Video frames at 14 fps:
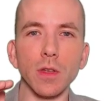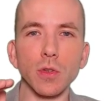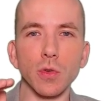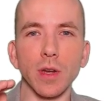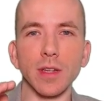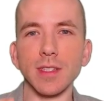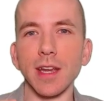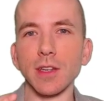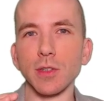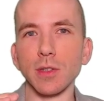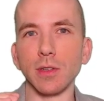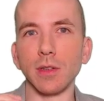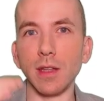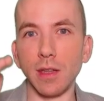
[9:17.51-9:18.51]

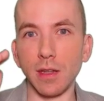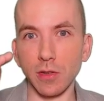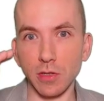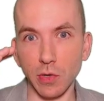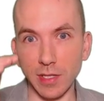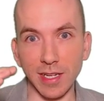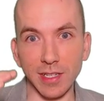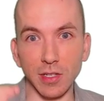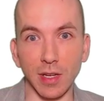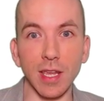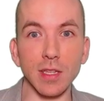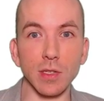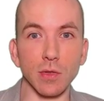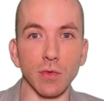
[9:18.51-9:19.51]
transaction and transaction
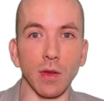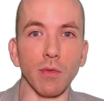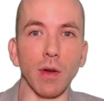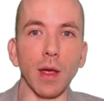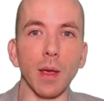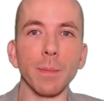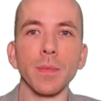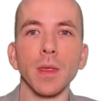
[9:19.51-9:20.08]
history, right?